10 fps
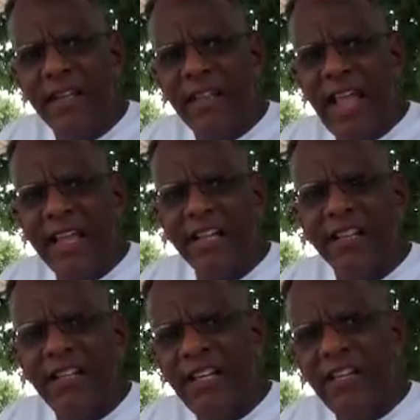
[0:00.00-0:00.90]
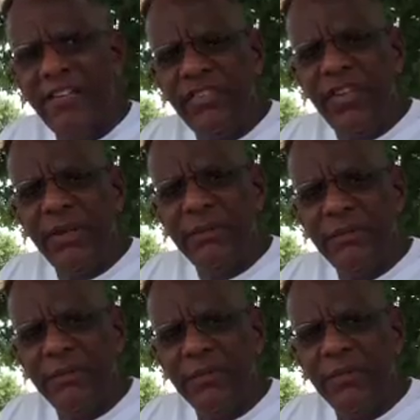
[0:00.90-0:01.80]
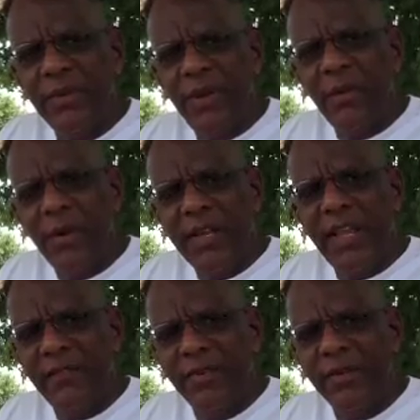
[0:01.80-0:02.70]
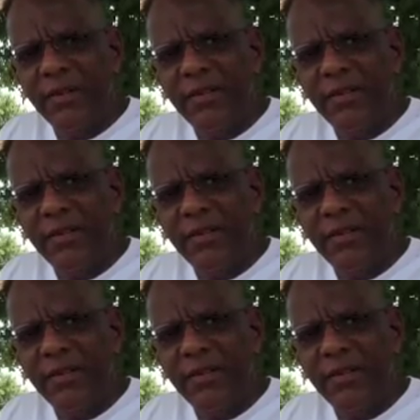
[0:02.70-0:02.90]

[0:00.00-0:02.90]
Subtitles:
lack of leadership, or whatever.